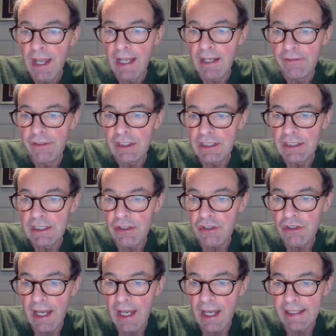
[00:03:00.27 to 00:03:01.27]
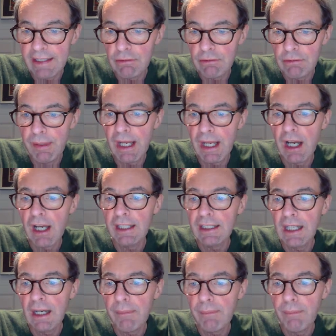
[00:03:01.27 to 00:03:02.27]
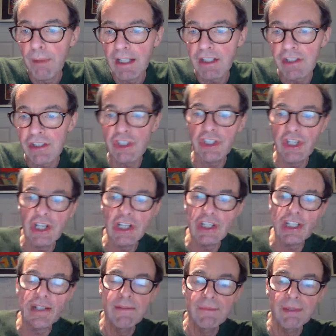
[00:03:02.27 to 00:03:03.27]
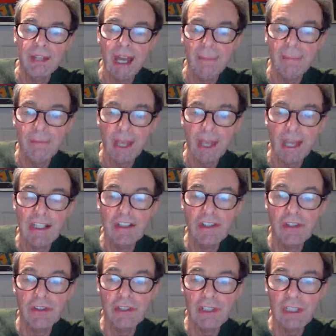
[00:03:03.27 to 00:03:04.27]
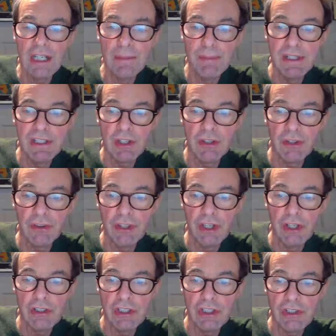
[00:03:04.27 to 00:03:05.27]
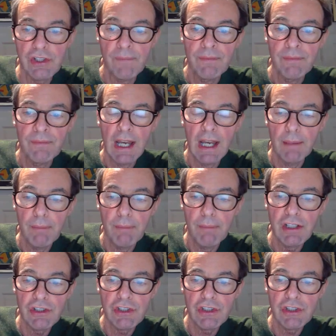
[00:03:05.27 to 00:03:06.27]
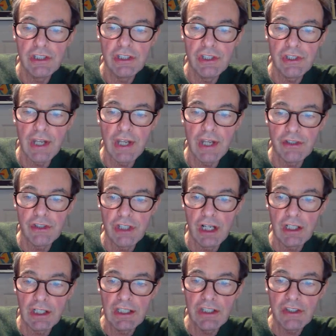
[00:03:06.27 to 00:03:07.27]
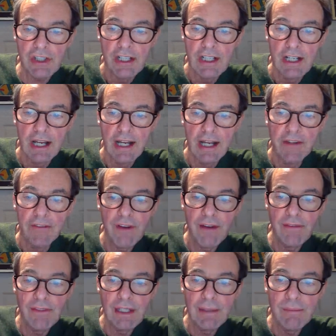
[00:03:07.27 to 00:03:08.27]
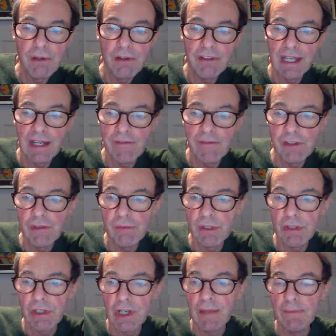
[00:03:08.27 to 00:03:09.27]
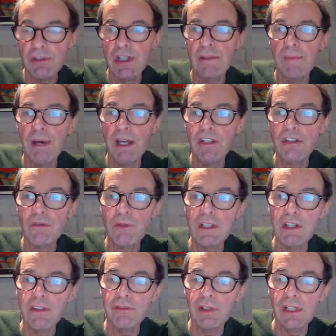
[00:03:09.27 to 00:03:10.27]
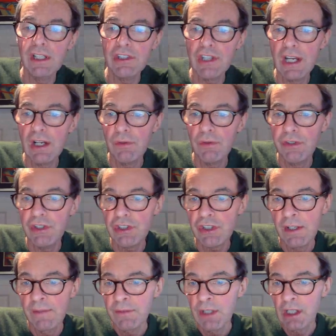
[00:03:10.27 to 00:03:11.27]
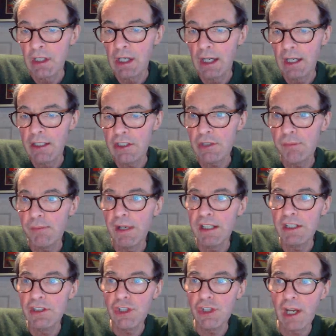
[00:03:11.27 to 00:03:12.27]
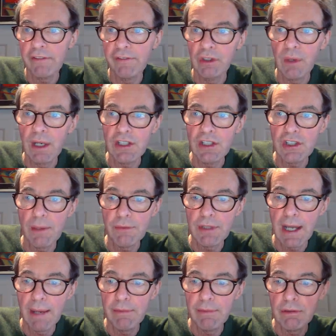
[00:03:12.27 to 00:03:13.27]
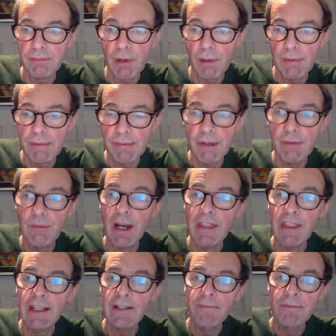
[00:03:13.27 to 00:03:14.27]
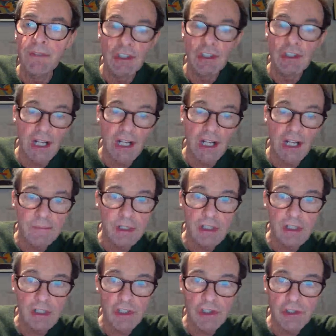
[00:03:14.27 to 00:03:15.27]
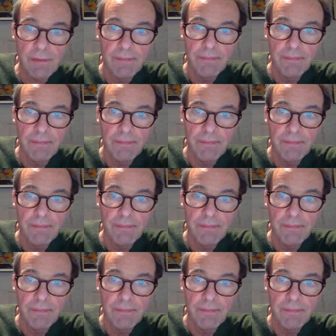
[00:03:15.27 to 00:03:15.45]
and if it does that, it will be eyeing up minus 30 and deep into the 30s, minus 30s as targets. The 5-day moving average, which comes in at minus 23, has held this spread in check for quite some time, and will probably be where the selling emerges.